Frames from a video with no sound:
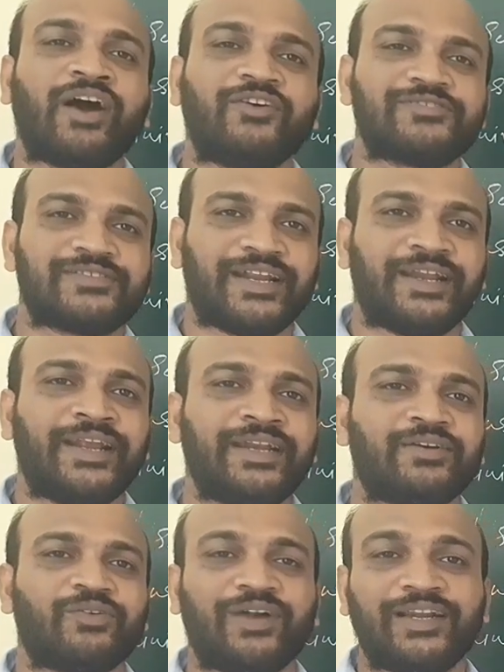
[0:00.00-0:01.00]
we have
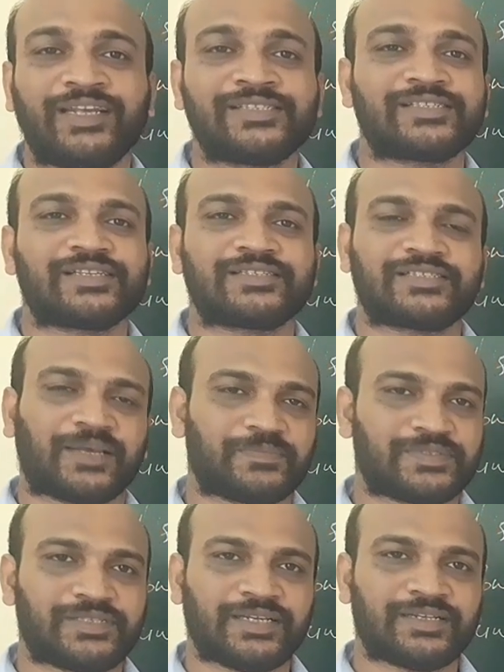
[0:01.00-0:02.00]
studied what is
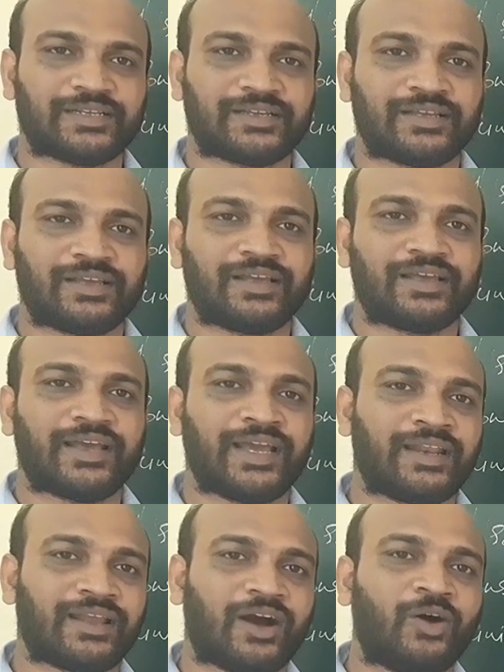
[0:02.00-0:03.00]
subset
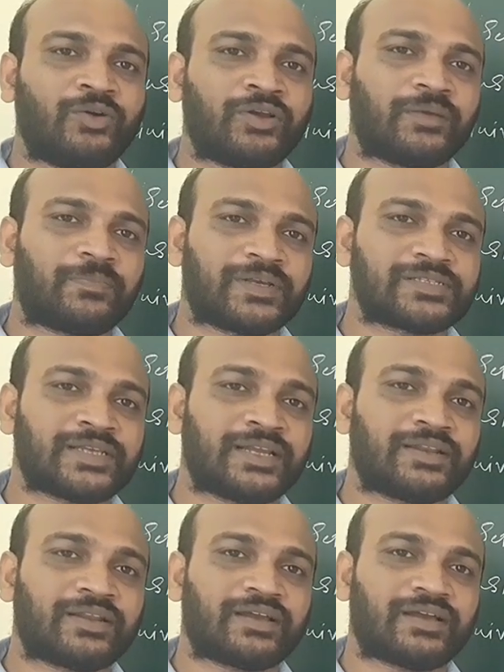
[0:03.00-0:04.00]
and how to
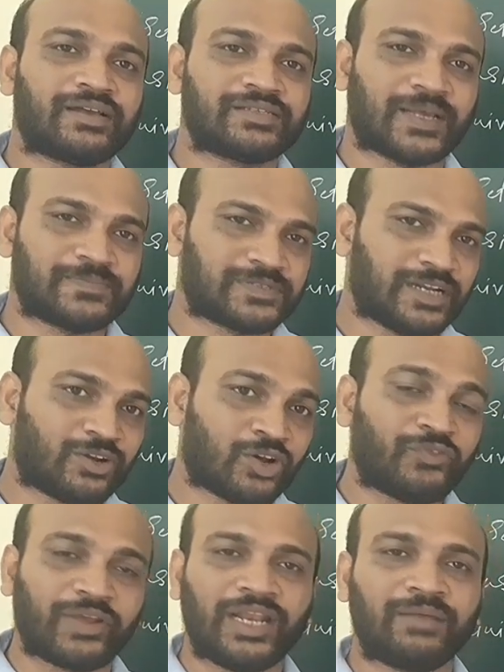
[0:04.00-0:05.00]
represent a subset
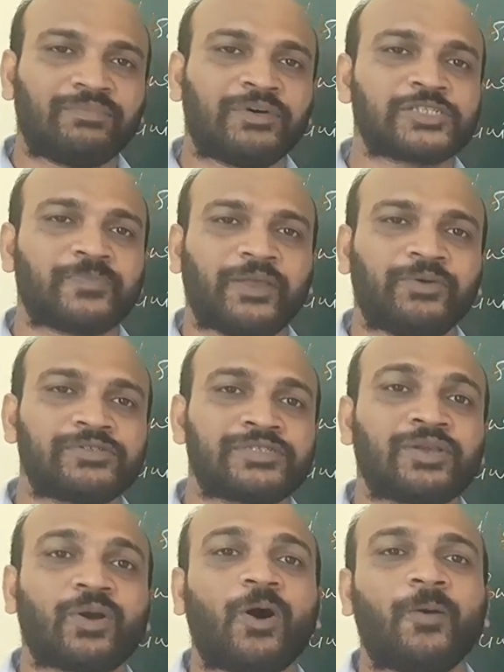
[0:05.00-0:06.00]
of real numbers by
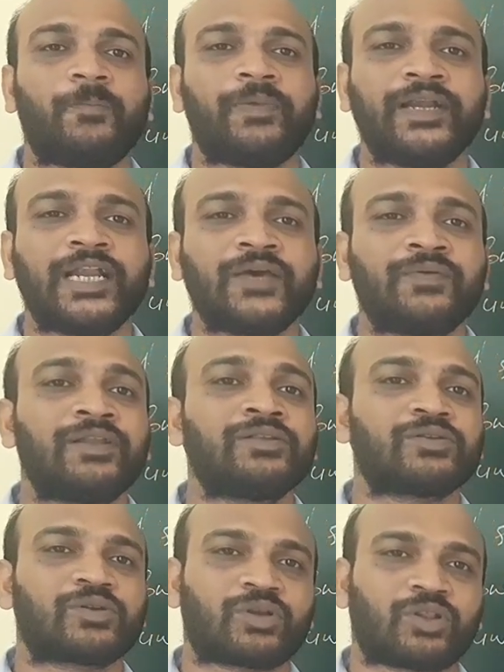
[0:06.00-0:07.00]
using open
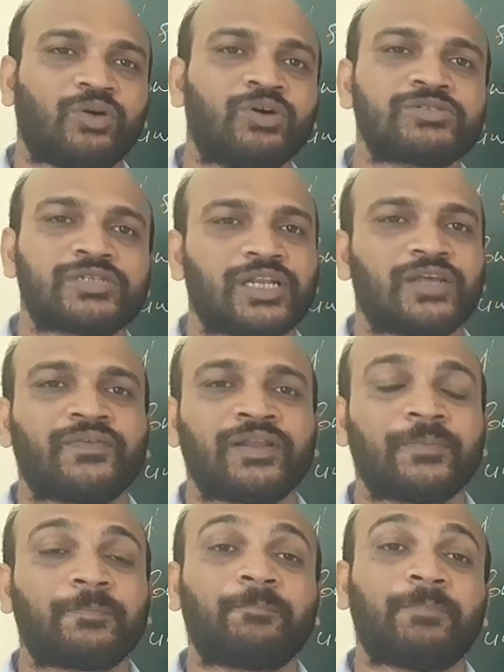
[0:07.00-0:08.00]
interval, closed
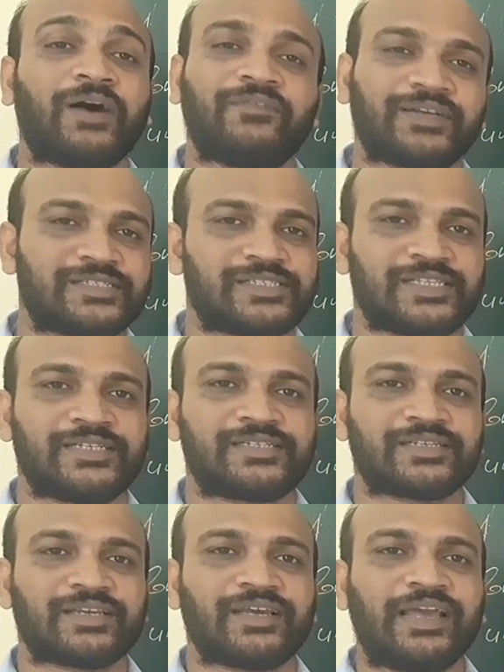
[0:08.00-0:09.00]
interval, power
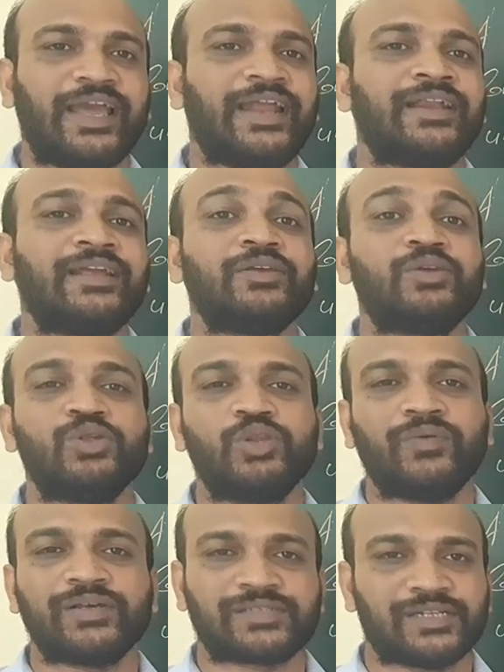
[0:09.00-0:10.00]
set and
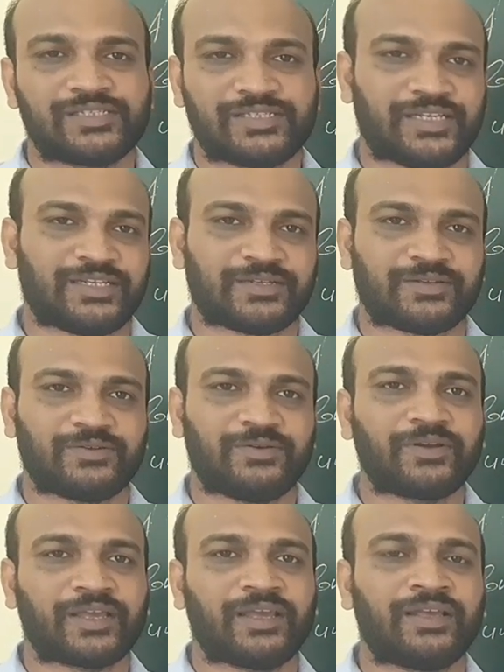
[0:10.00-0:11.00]
universal set.
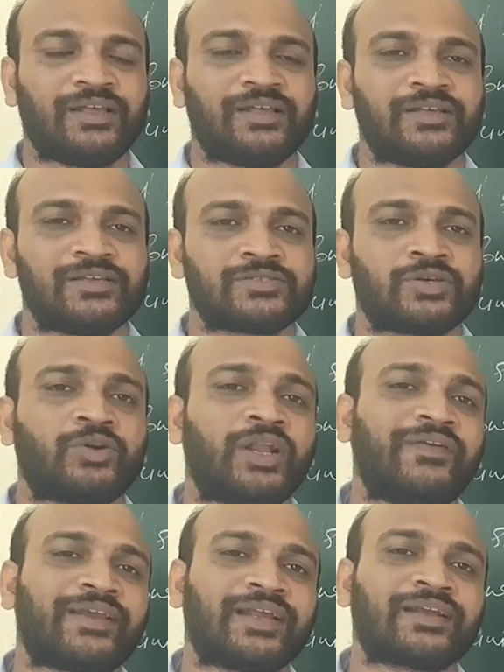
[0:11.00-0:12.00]
Okay. So
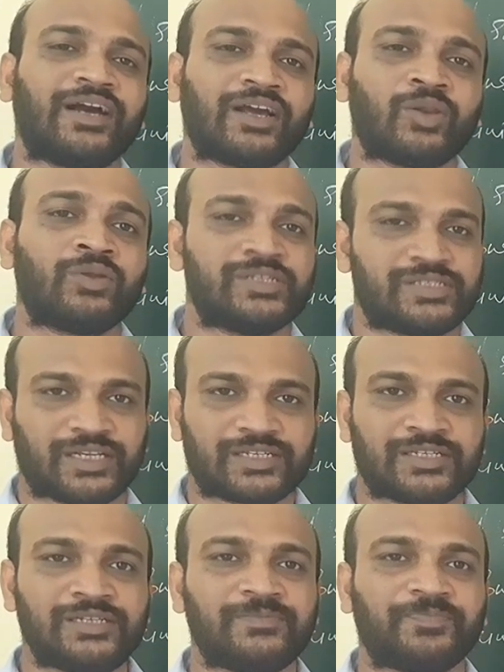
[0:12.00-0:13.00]
today we can conclude this
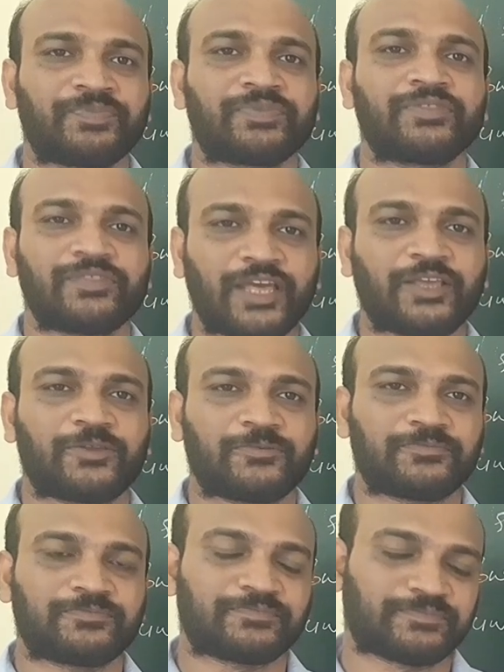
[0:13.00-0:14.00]
section. Thank
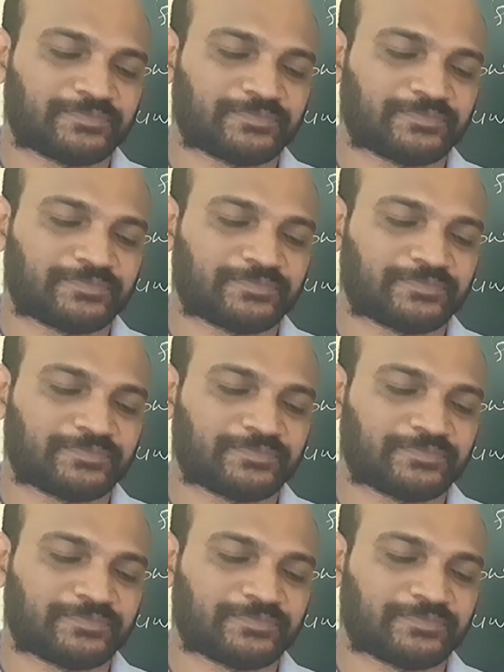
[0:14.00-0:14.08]
you.